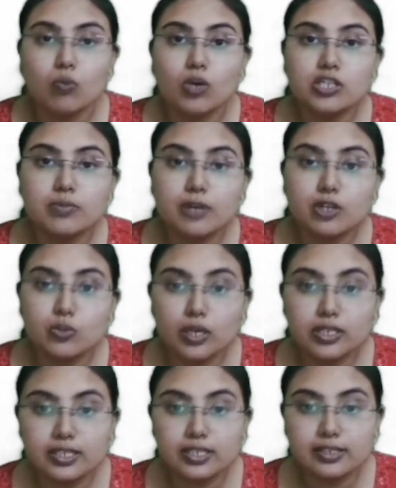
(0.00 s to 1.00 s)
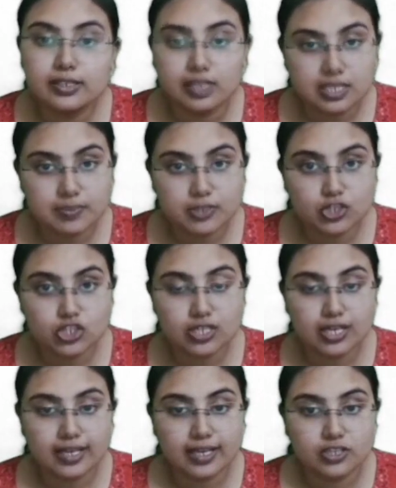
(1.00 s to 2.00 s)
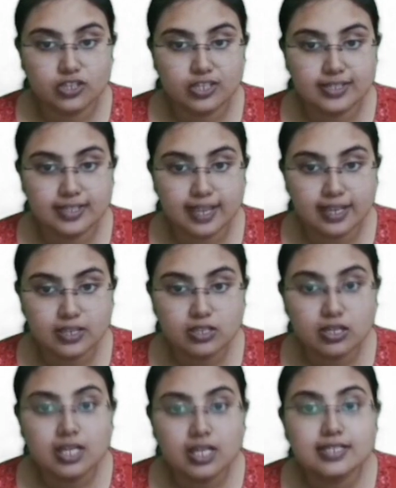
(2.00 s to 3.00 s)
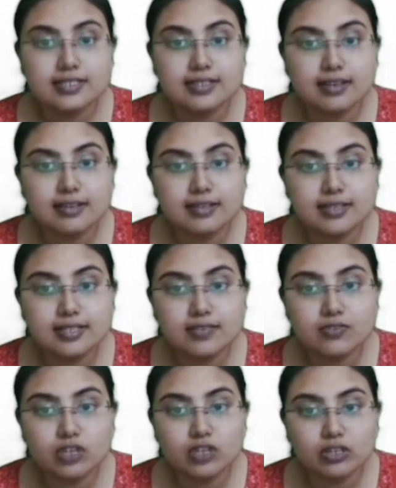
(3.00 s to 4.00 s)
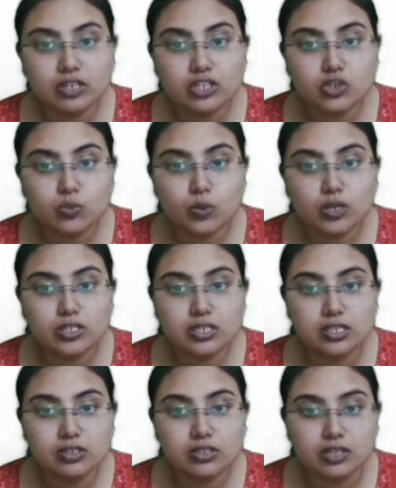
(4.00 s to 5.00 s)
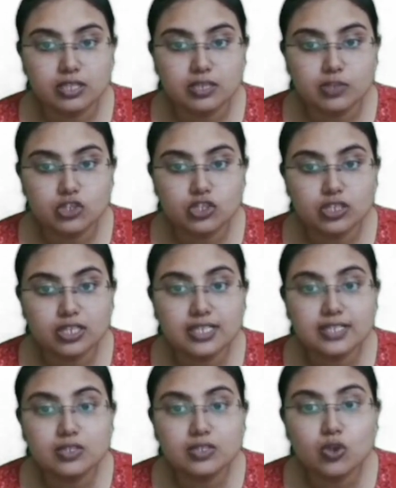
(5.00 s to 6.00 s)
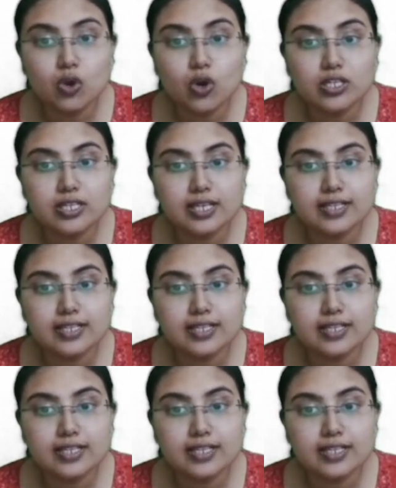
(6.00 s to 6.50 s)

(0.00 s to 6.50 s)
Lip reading: What about vertical transmission? Like I just said, successive generation vertical transmission is not